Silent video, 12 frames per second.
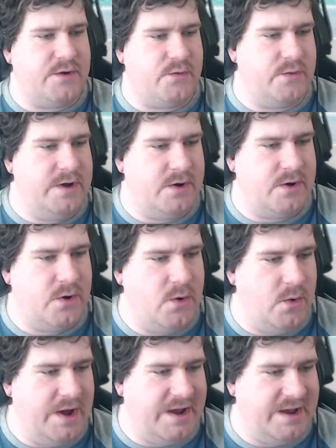real
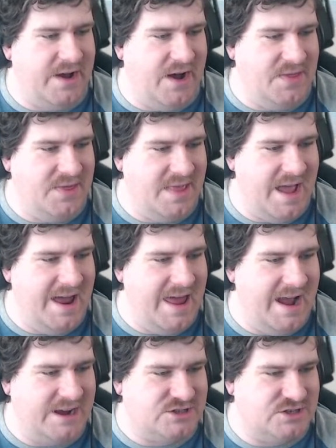quick on that,
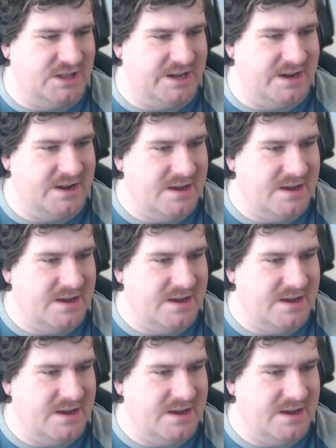actually.